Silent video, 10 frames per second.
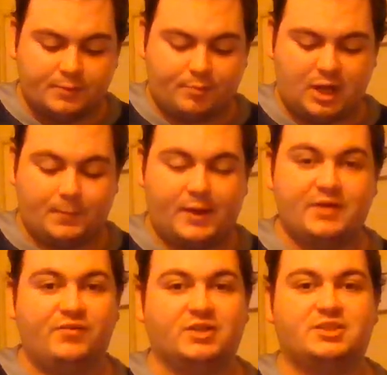
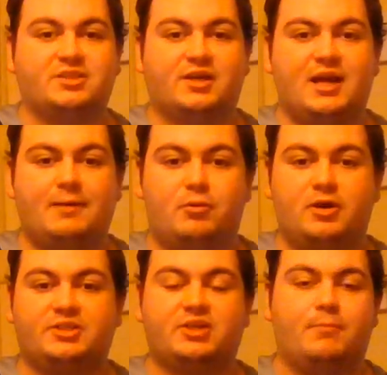Parramatta versus the
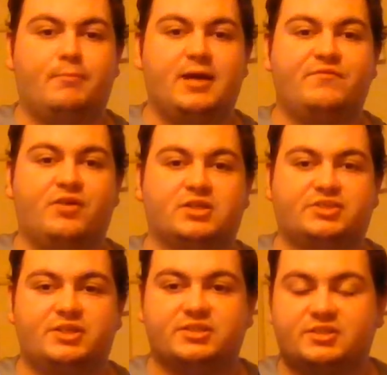Cowboys, so me
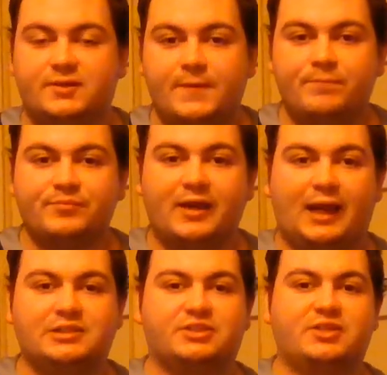versus
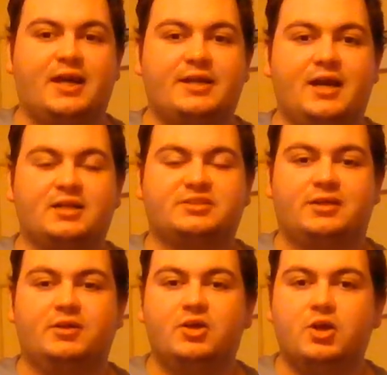Entertain House
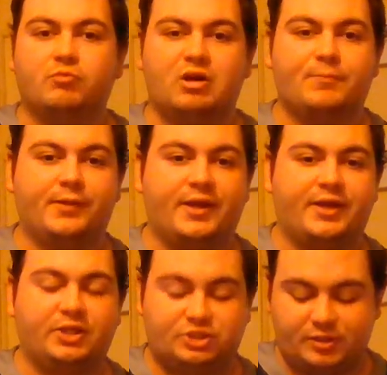and rugby league
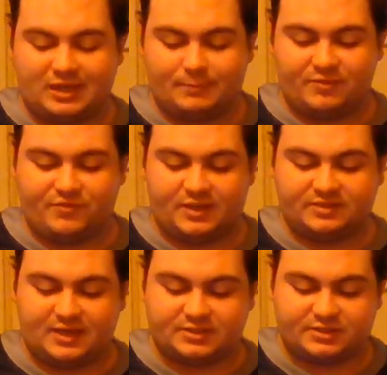history, that'll be
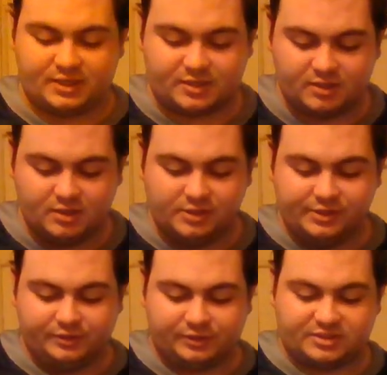fantastic.
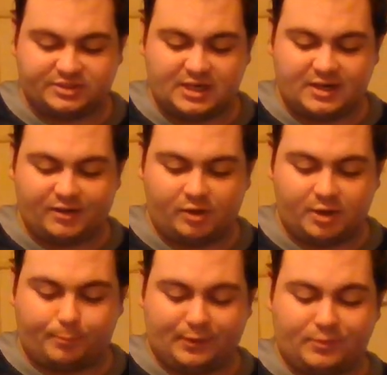On a Saturday night
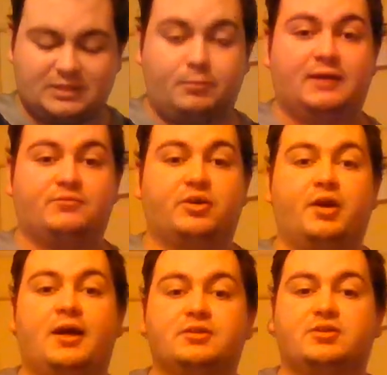at Bankwest, I might have to
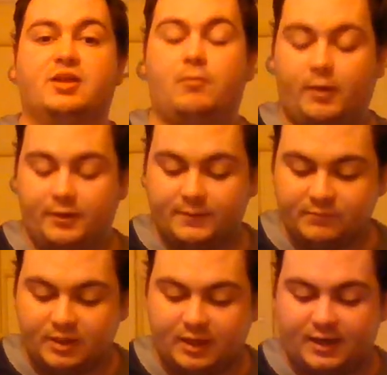go down to that one.
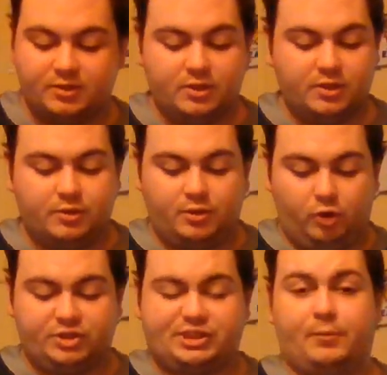And then
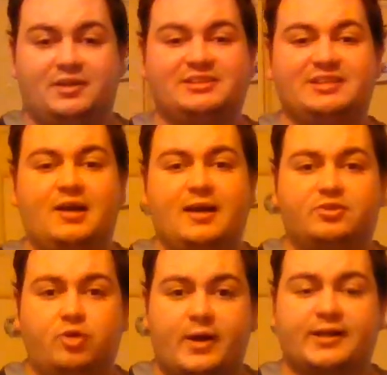also on a Saturday,
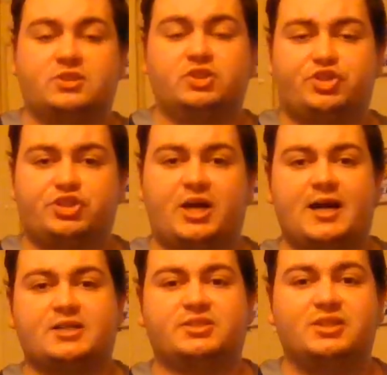Tigers and
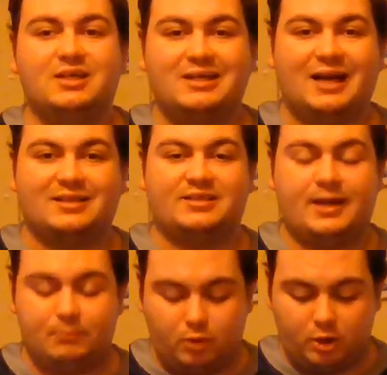Sharks at
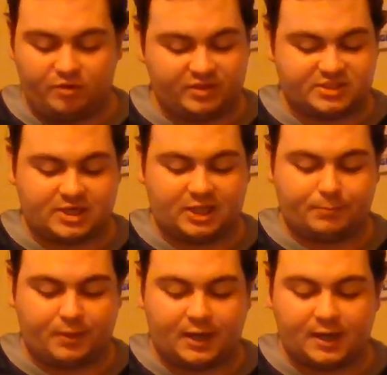Tamworth at Scully
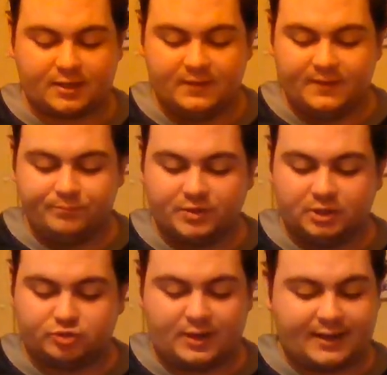Park.
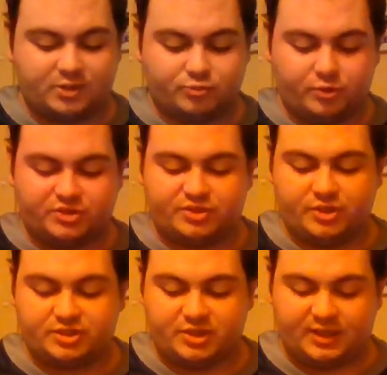Dragons,
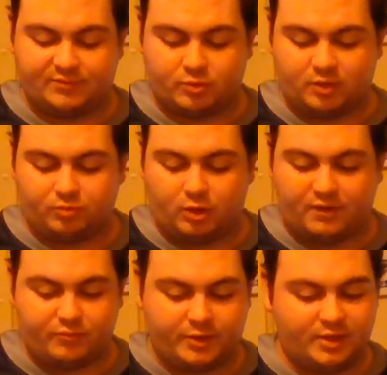Roosters, another old
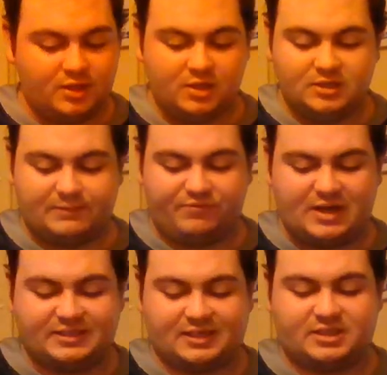rivalry. Some
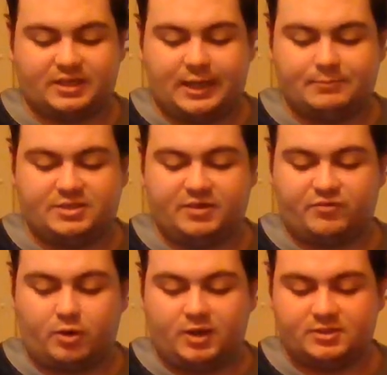fantastic games here,
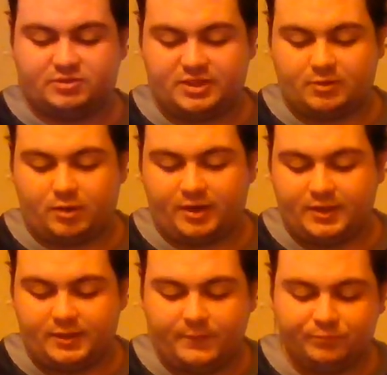guys, I'll tell you right
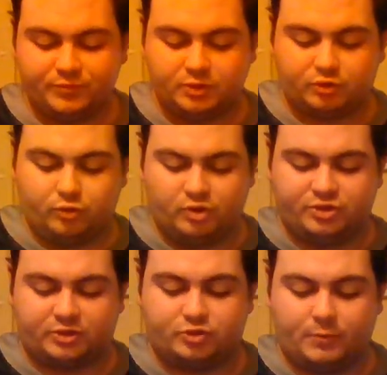now. The draw's
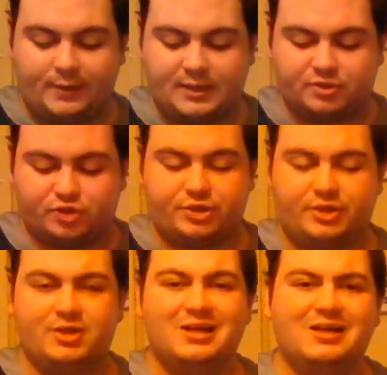not too bad this
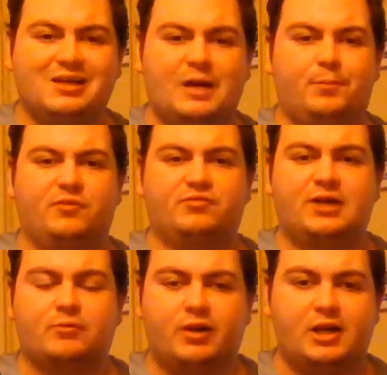year. A couple of
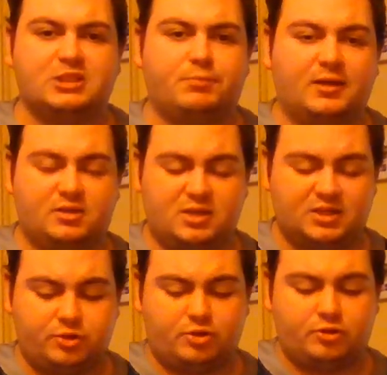dud rounds, but
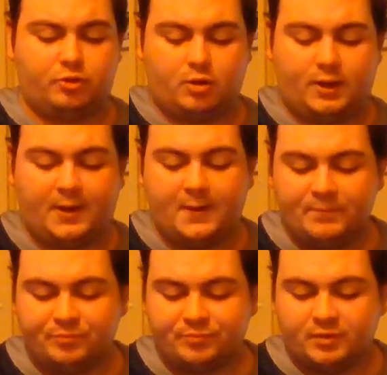it's looking all right.
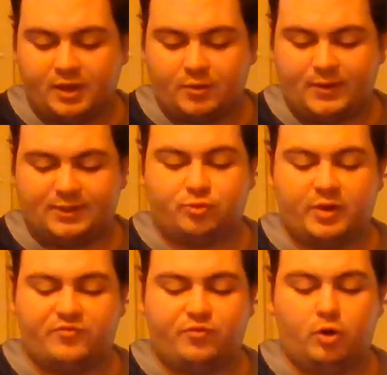And then round
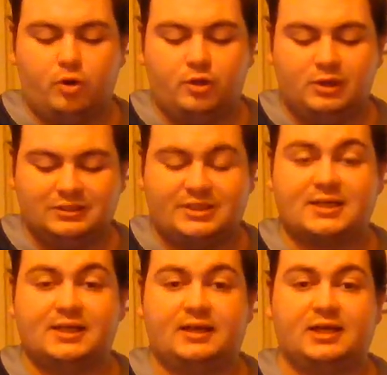24,
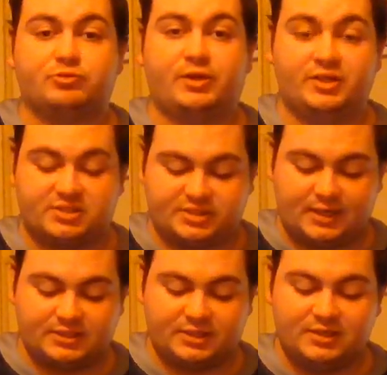second last round of the
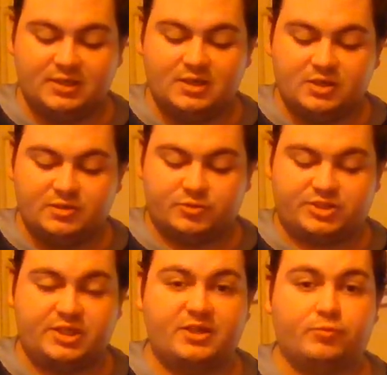season,
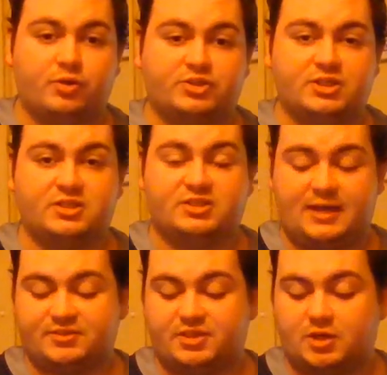Sydney Roosters and
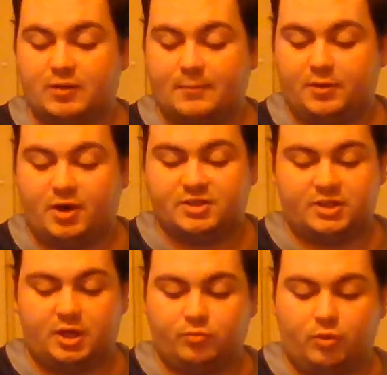South Sydney Rabbitohs,
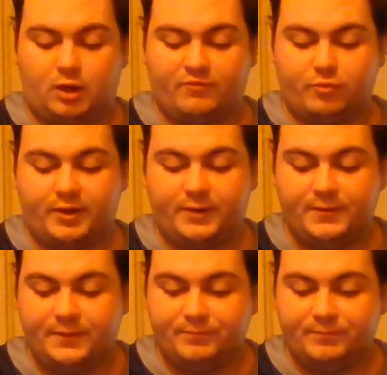an old rivalry.